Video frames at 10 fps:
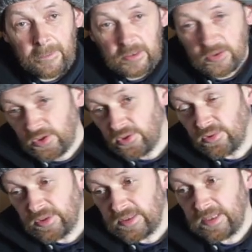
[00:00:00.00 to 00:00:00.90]

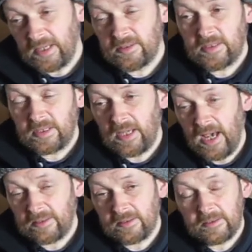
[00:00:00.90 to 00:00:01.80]
through to tend to the
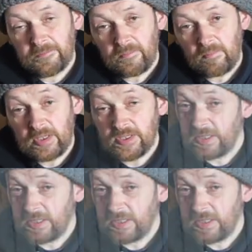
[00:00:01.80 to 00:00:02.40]
cattle because the